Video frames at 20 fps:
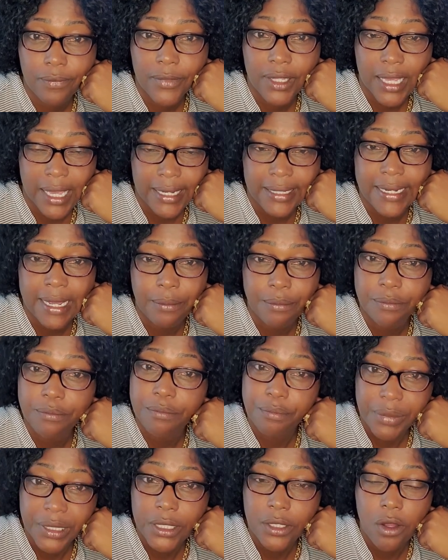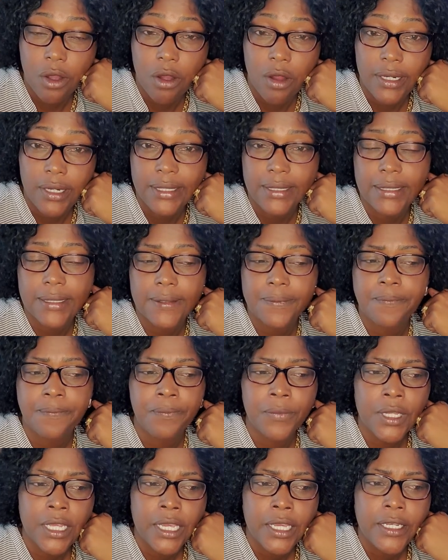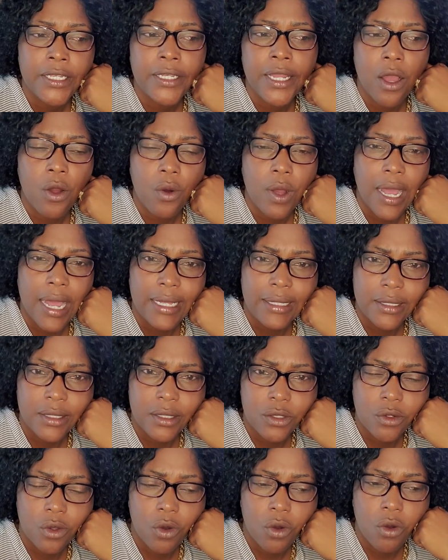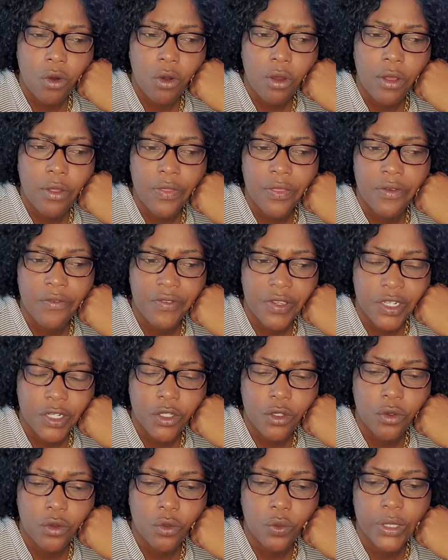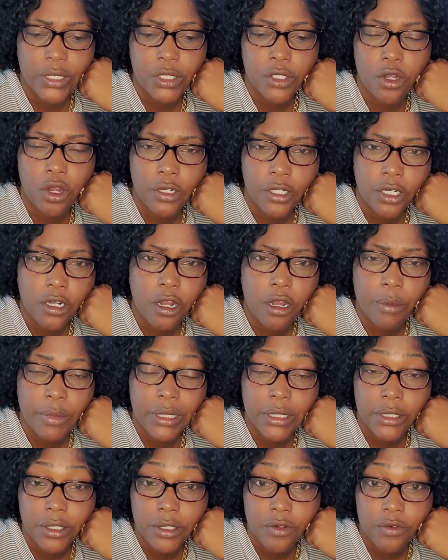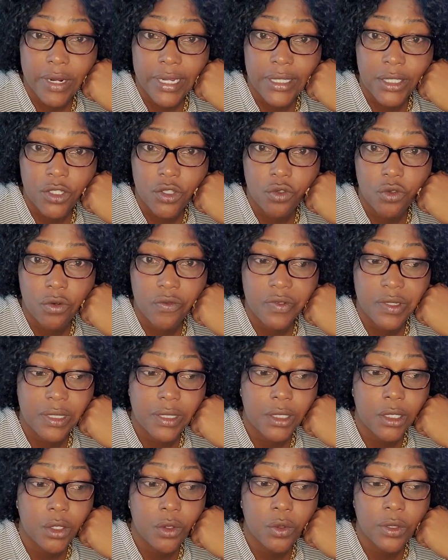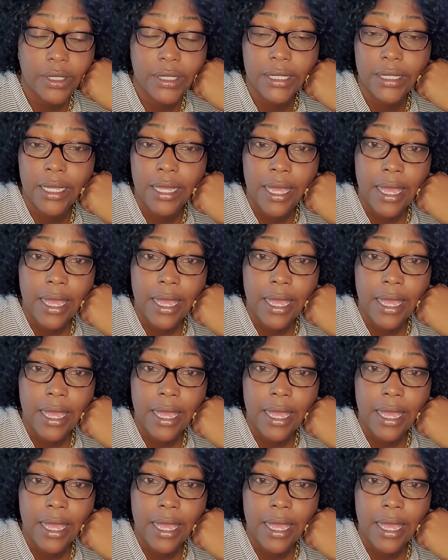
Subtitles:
And I'm being honest. Now, I saw the video with Donna coming to the rescue of Selonie,